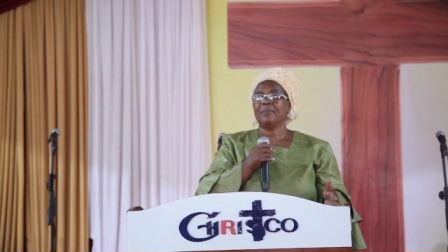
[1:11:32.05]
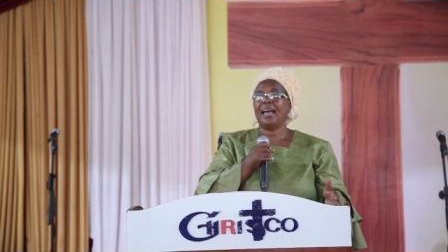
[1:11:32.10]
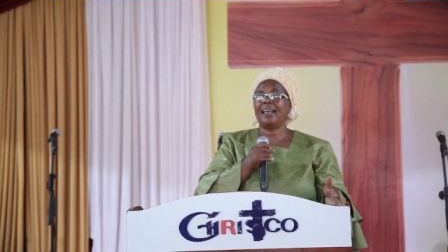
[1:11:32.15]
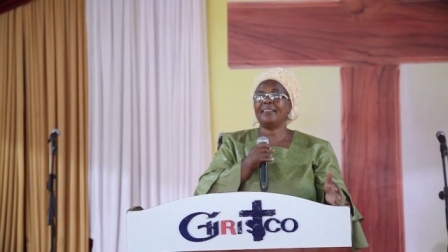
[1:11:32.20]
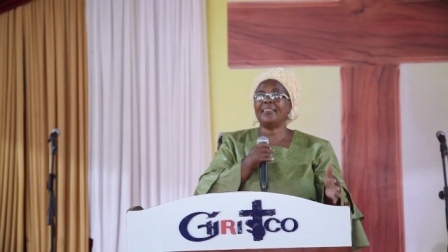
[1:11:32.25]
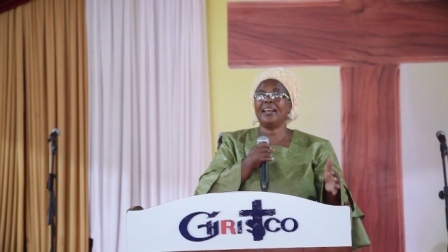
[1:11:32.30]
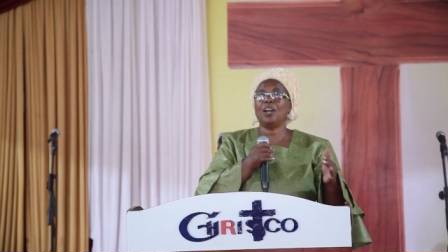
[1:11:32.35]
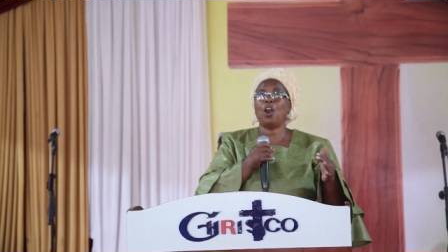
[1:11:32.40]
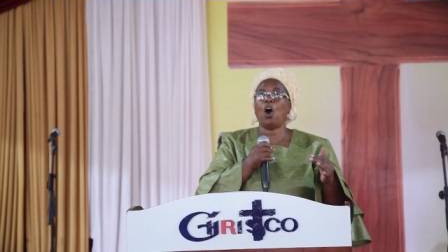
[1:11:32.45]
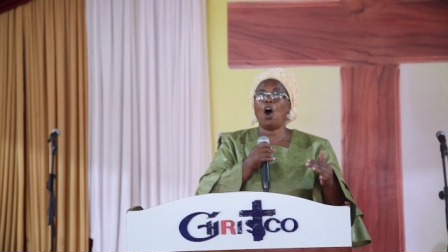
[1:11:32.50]

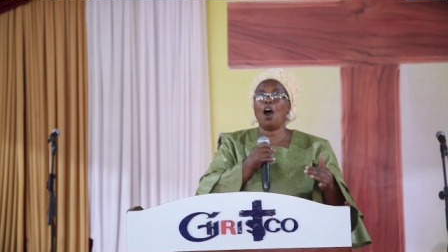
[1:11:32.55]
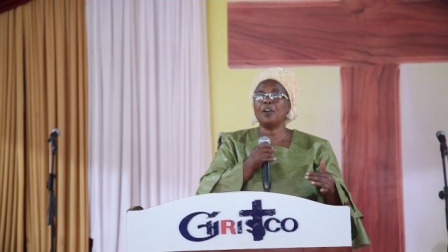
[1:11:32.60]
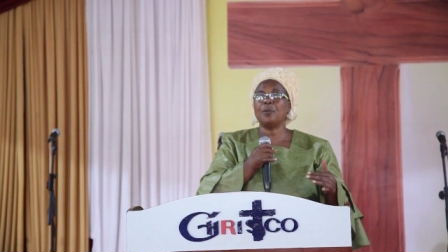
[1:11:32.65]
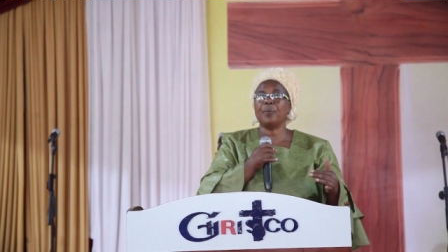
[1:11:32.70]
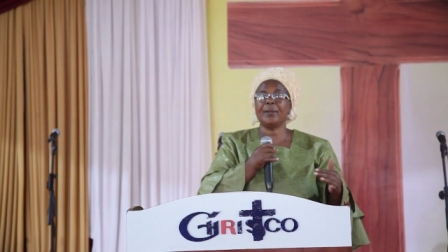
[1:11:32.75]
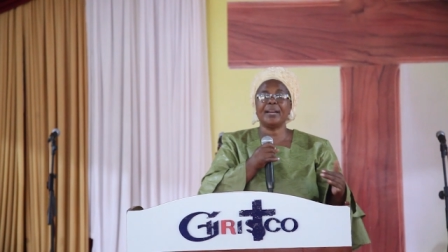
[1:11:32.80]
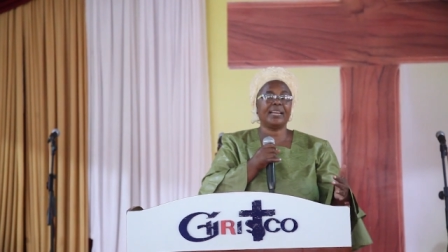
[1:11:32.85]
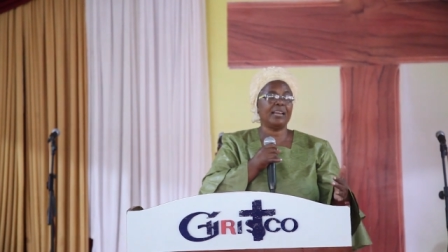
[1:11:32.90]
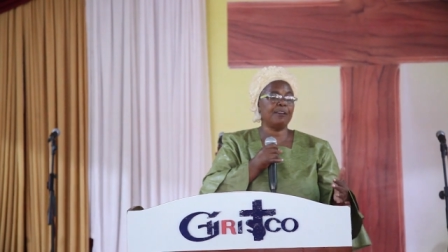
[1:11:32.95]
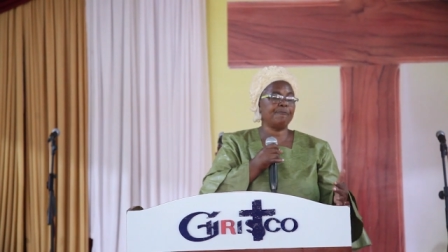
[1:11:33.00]
And the Lord
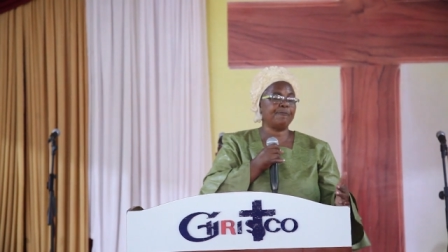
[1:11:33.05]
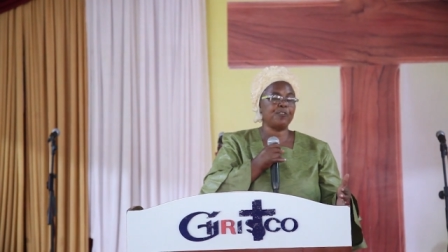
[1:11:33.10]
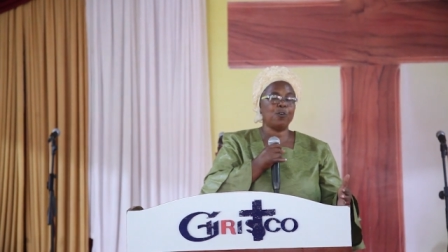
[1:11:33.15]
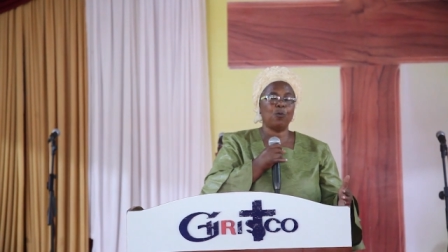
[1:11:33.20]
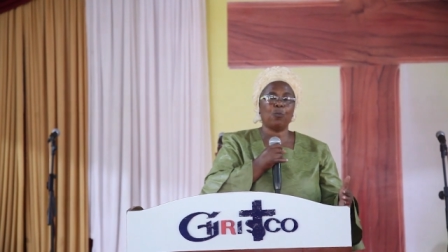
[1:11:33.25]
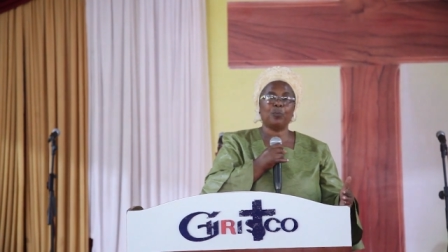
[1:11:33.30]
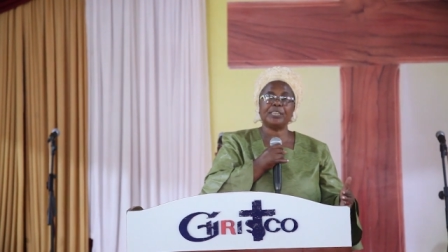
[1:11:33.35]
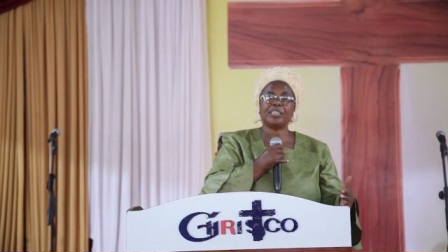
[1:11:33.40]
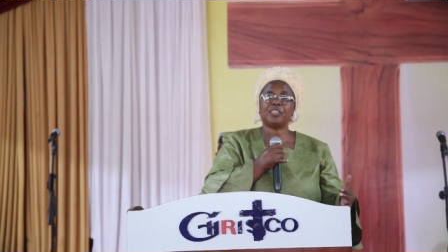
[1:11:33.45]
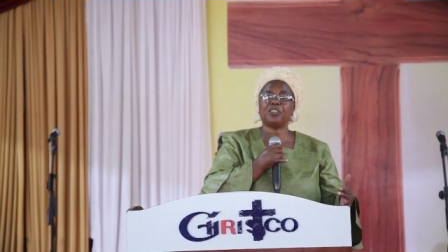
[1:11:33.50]
will give
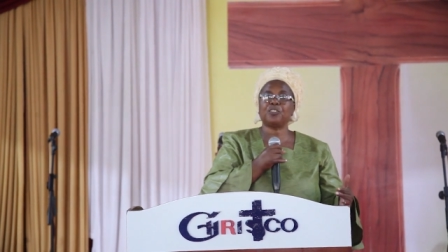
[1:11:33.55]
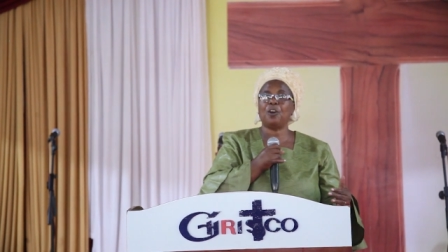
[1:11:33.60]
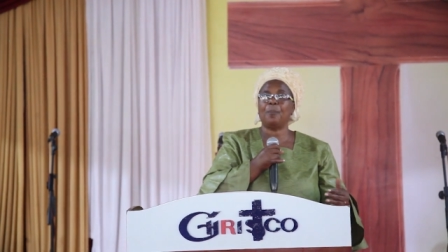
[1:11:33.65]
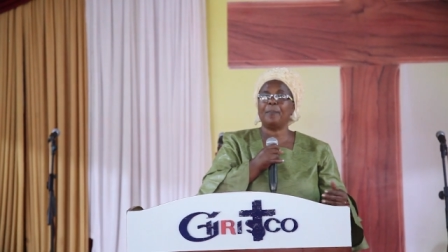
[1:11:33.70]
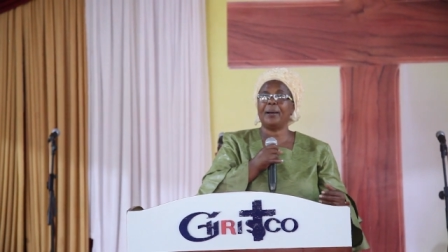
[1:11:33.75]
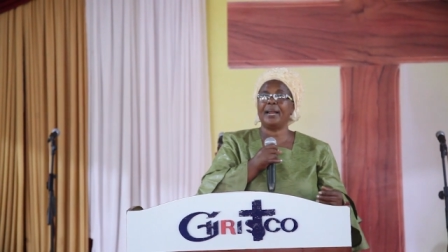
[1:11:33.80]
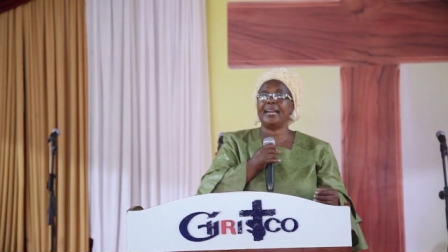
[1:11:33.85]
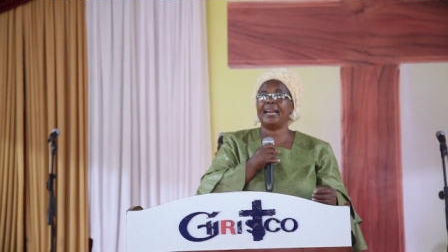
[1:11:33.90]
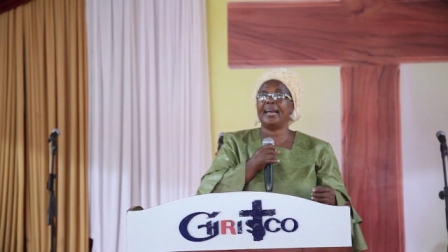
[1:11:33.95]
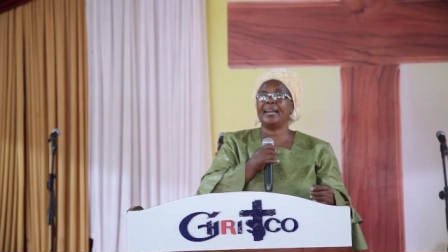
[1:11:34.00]
you
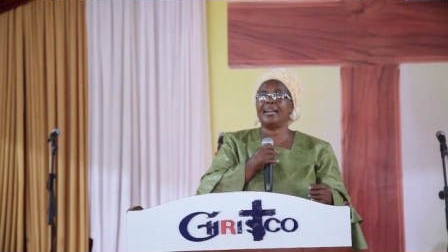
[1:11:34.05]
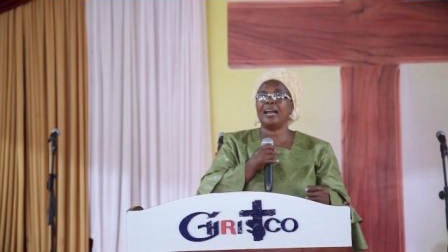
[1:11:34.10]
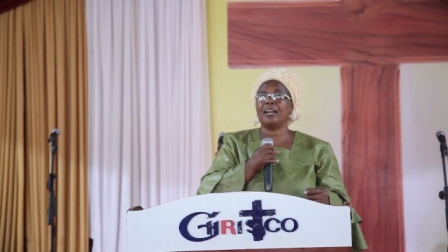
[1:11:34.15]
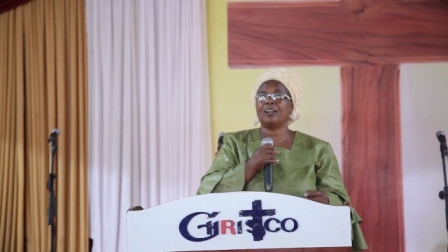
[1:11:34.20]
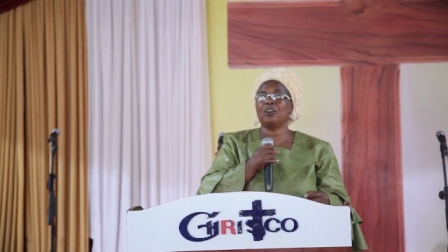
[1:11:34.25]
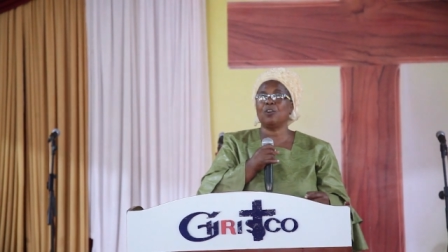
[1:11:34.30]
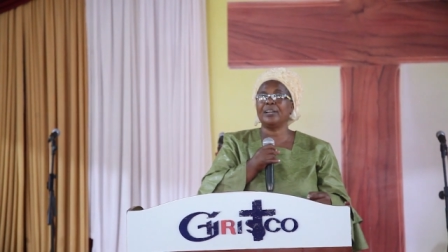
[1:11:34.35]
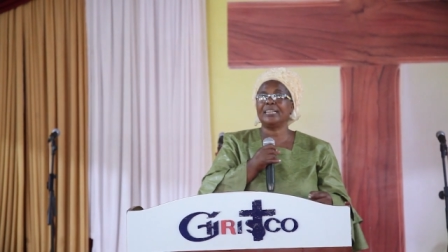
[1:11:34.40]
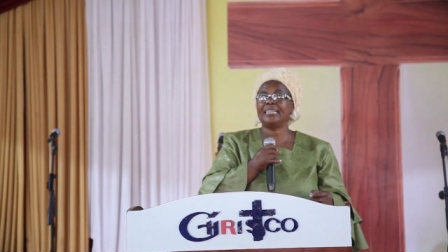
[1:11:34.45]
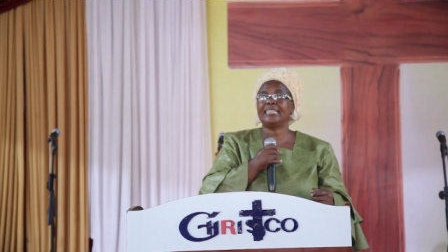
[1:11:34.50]
wisdom and an
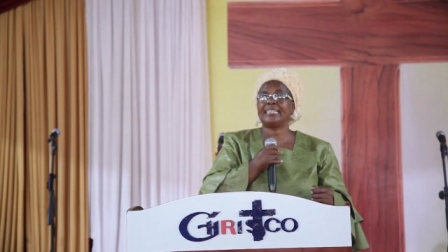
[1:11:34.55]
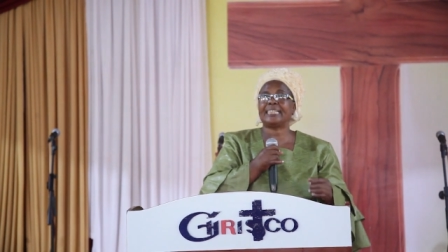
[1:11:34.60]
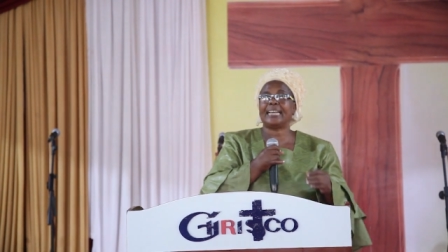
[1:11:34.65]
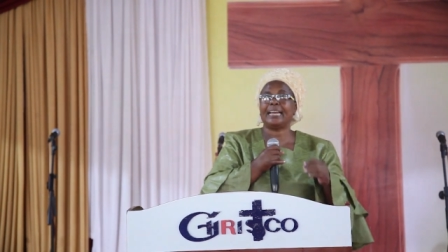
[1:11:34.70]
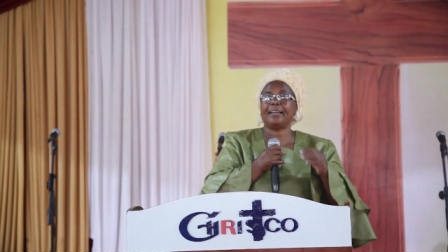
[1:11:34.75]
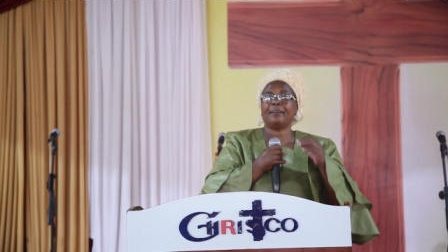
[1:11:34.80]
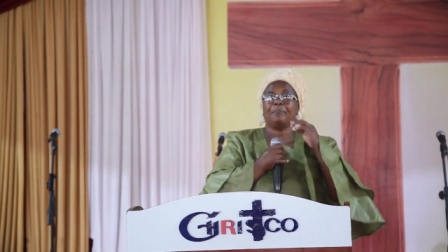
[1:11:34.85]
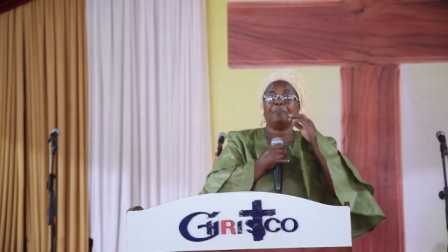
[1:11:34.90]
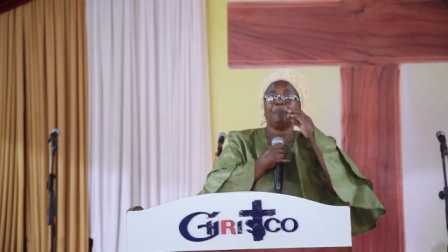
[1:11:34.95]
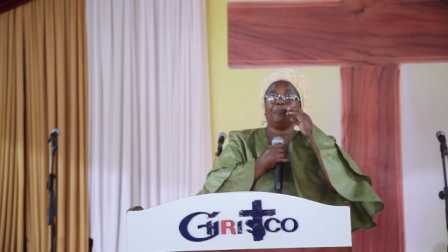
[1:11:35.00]

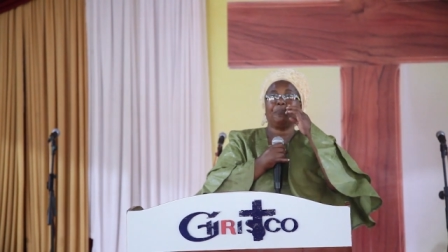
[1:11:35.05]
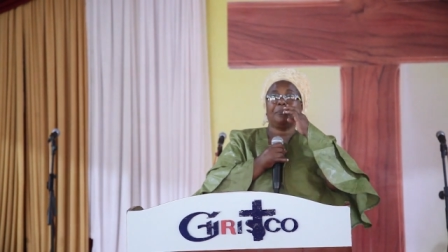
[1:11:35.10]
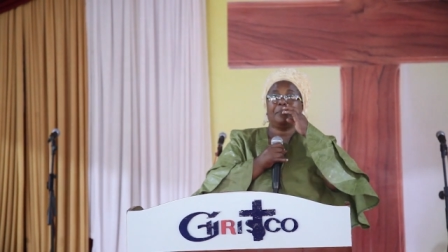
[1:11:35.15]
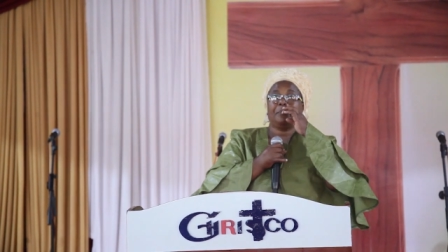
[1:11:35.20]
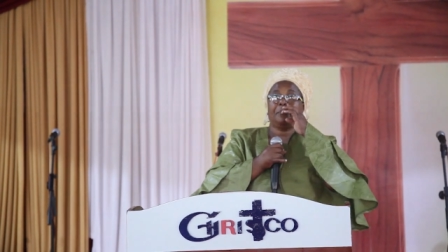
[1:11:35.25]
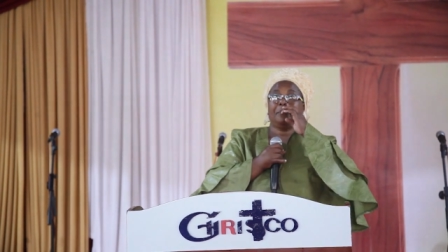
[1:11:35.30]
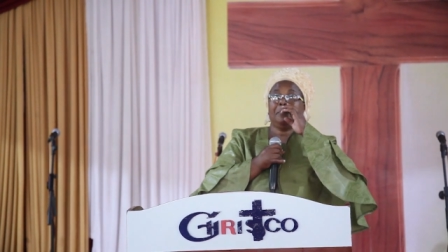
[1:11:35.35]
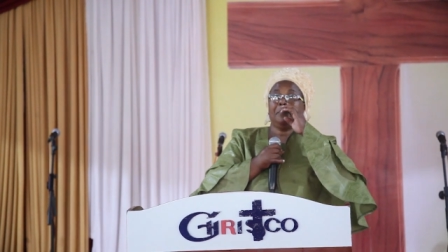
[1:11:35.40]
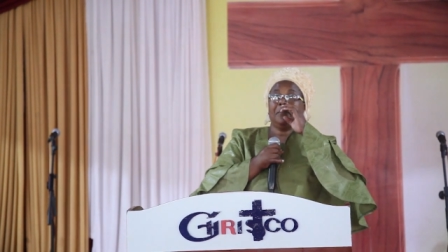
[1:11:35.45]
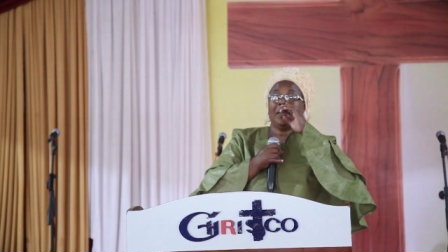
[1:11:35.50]
anointing.
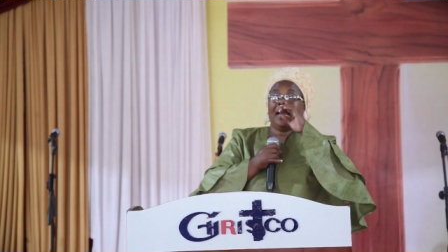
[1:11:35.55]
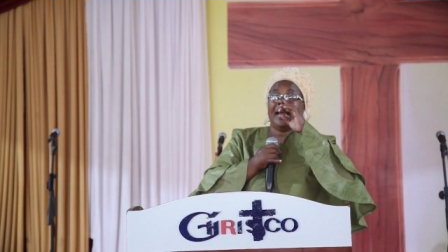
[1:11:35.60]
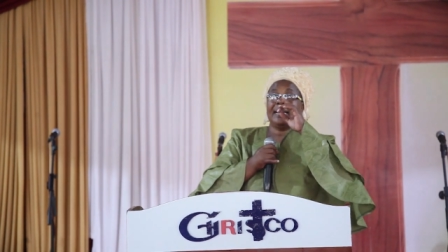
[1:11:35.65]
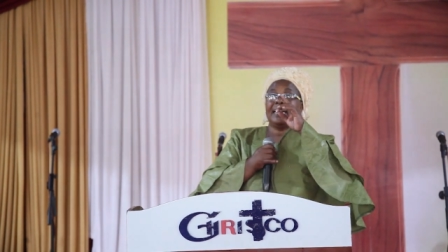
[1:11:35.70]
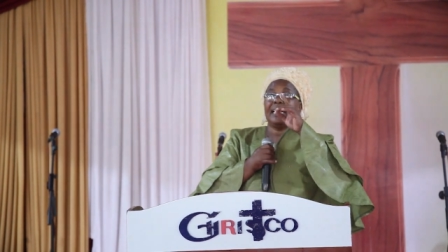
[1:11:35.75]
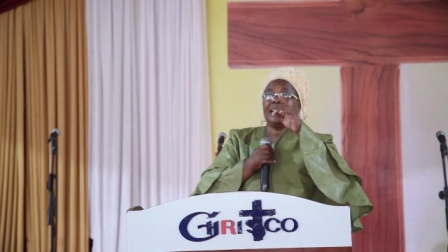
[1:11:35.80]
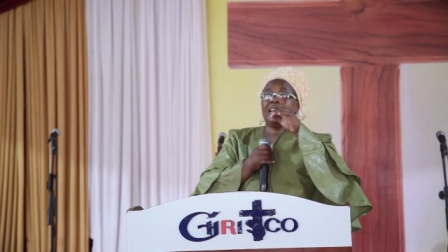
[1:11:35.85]
And